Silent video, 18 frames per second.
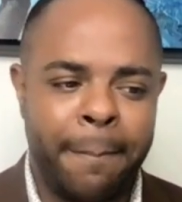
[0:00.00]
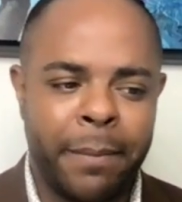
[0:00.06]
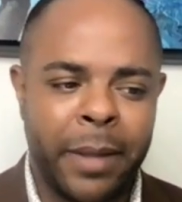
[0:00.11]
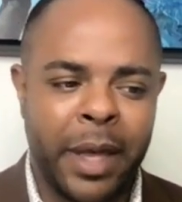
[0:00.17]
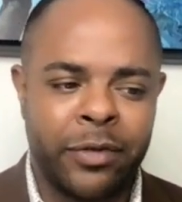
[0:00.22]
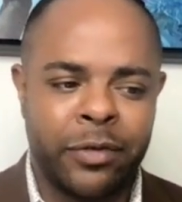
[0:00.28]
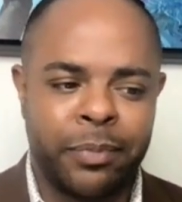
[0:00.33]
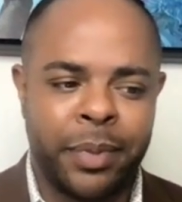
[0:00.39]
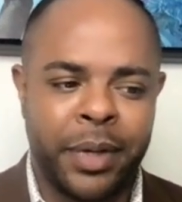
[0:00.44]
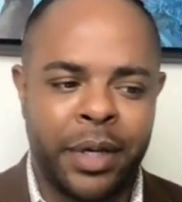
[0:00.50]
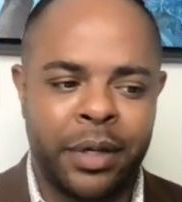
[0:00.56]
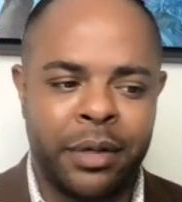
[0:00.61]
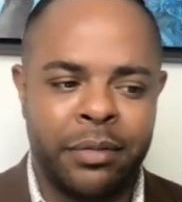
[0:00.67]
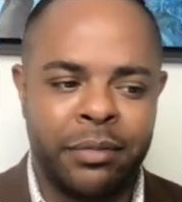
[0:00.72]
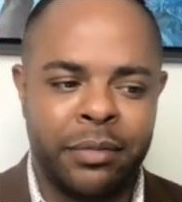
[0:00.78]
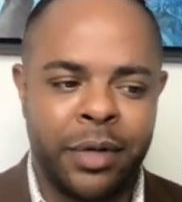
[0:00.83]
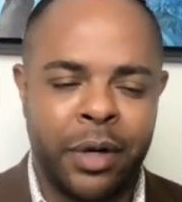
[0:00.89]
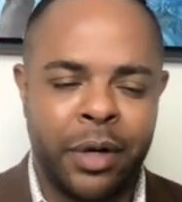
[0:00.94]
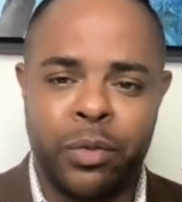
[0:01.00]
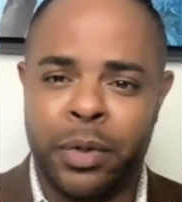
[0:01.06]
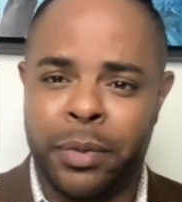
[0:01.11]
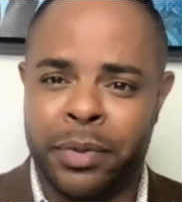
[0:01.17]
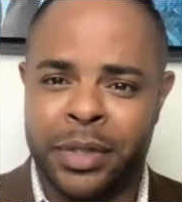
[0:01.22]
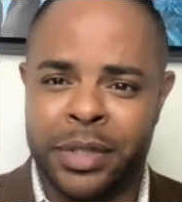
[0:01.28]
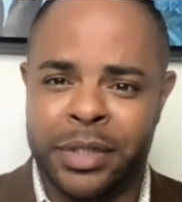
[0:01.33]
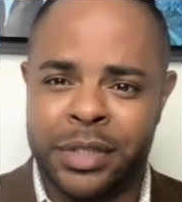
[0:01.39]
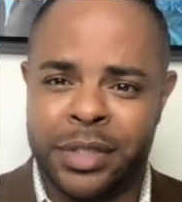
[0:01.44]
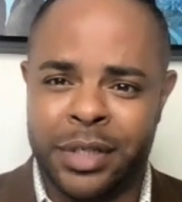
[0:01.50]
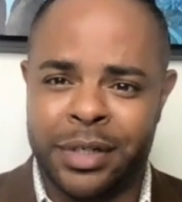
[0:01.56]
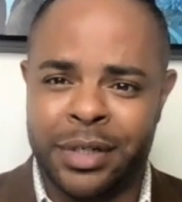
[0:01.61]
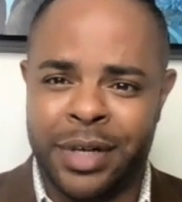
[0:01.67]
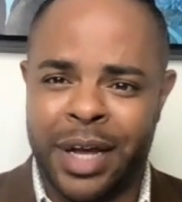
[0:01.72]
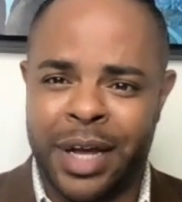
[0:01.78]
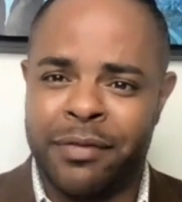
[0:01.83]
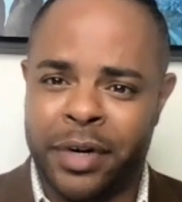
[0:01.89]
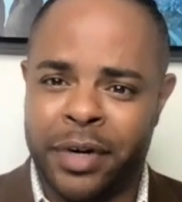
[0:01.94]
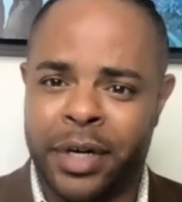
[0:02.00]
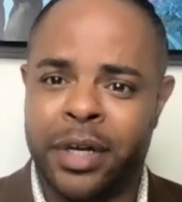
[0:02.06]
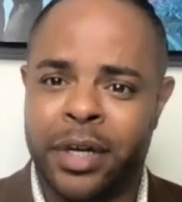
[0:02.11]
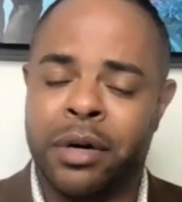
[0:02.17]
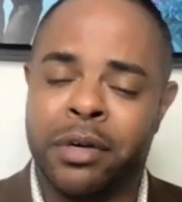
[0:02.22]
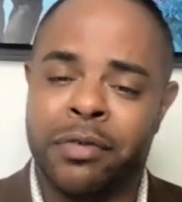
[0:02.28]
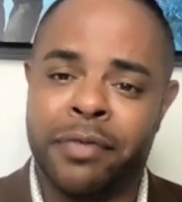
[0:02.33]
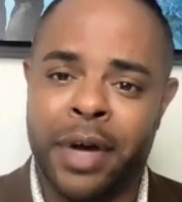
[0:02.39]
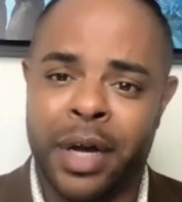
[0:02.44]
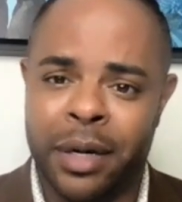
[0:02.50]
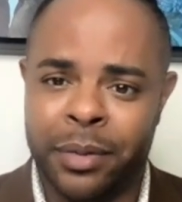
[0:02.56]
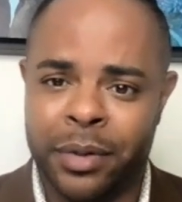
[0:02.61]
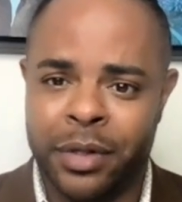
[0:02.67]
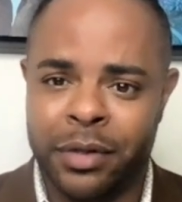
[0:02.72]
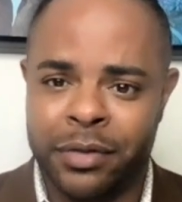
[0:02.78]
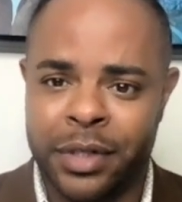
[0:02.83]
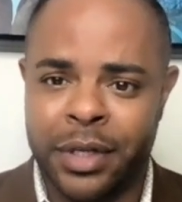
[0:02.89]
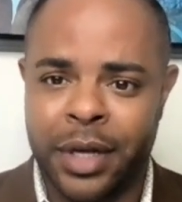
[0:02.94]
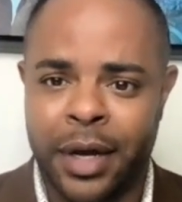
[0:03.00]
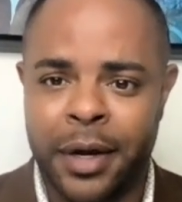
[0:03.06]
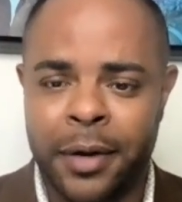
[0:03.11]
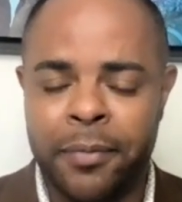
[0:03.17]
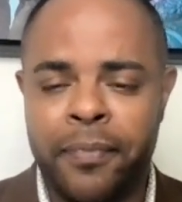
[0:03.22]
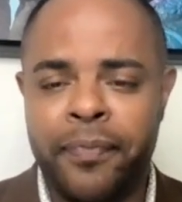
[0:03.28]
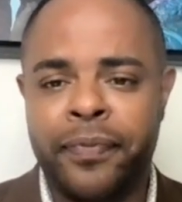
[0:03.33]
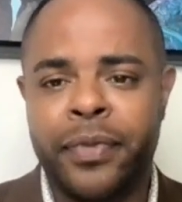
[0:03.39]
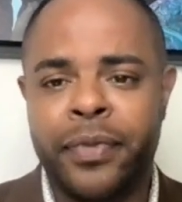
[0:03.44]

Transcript: has been, we would consider not very codifiable over time.